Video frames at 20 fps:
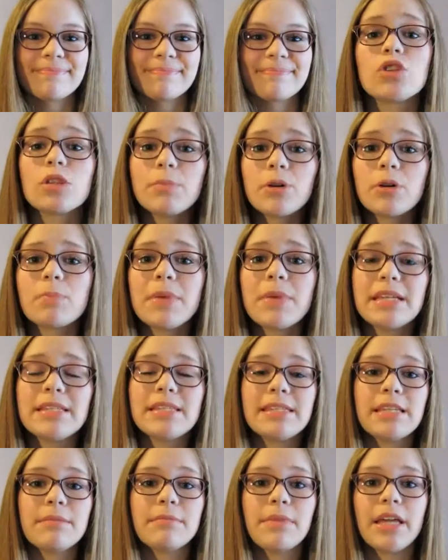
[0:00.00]
So the book may
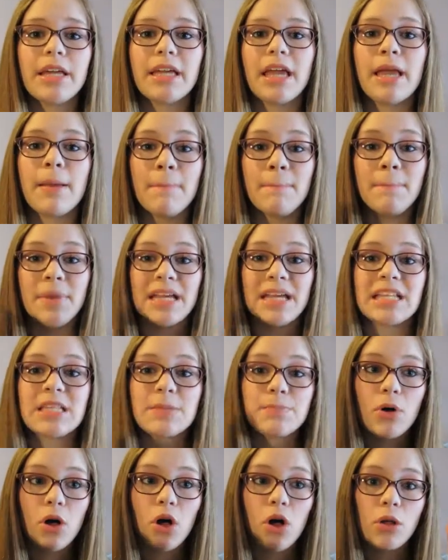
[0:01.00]
seem like a
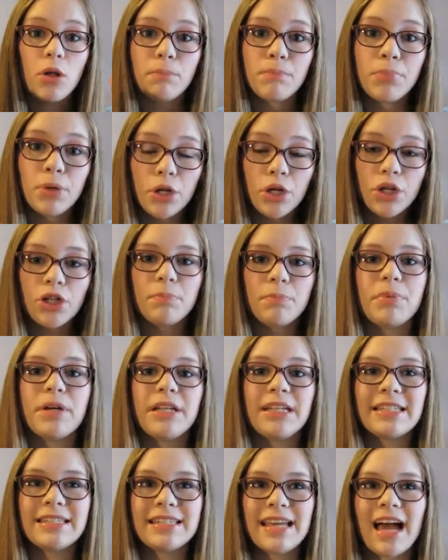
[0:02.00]
baseball book,
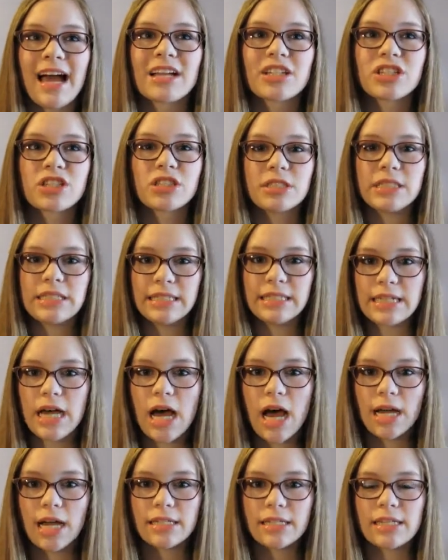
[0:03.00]
but it's actually
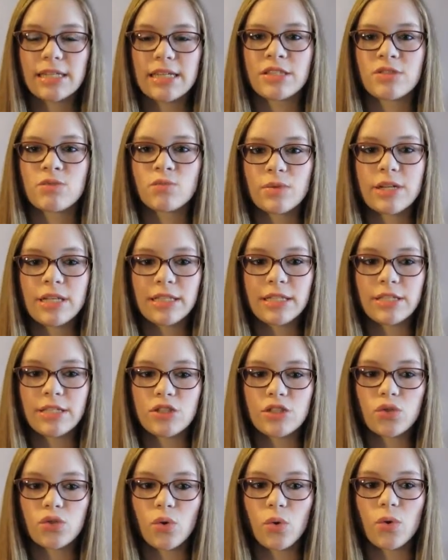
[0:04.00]
not. It's really a
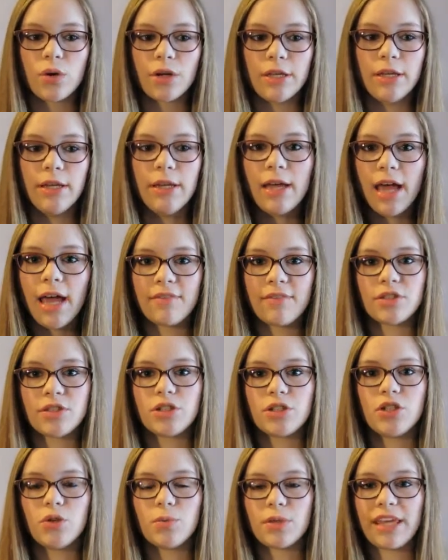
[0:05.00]
story having to
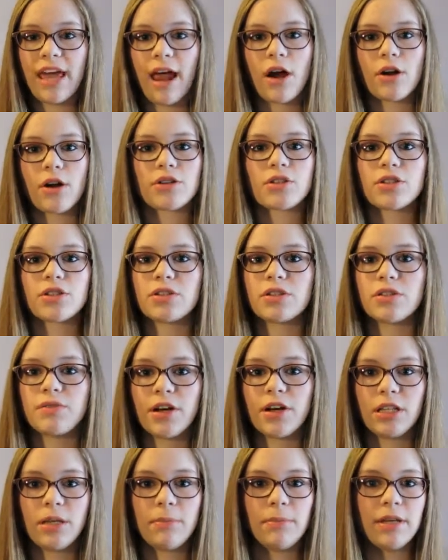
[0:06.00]
do with character
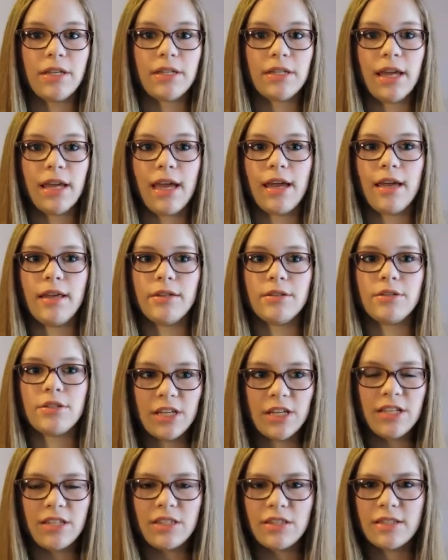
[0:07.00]
development, and
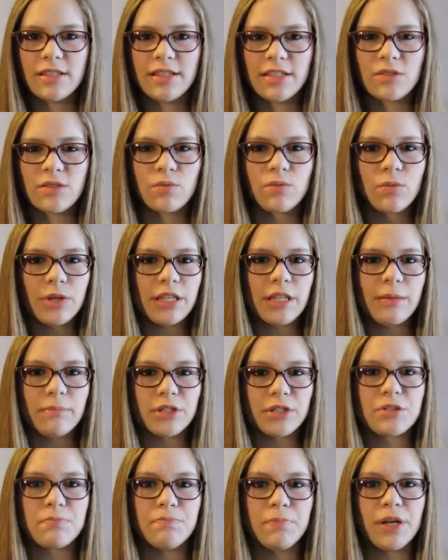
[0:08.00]
it's really
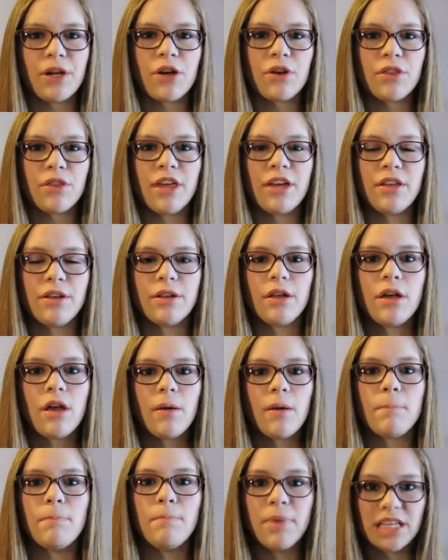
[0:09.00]
much bigger than
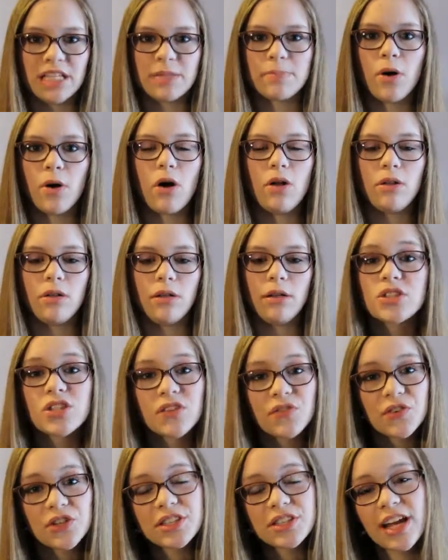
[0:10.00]
baseball. So the
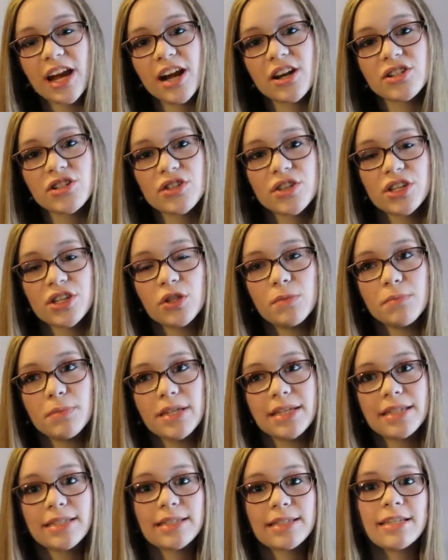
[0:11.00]
first character that you
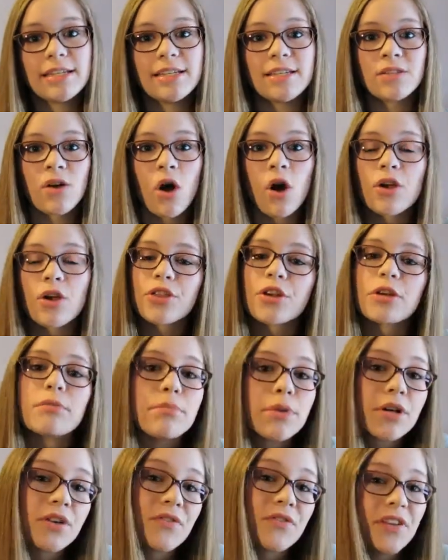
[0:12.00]
meet is Arthur
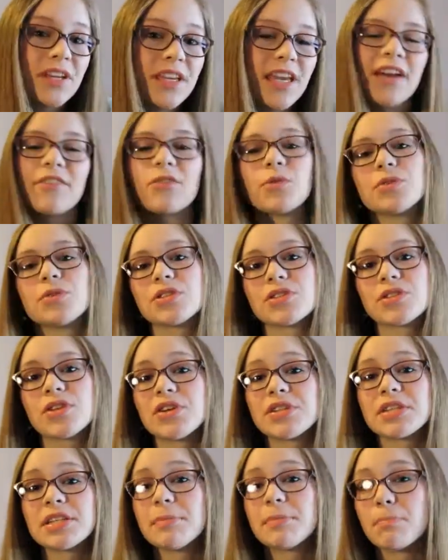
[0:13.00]
Murphy. Everyone just
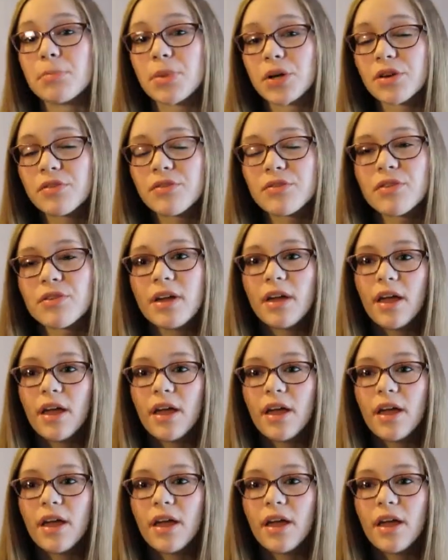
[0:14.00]
calls him Murph.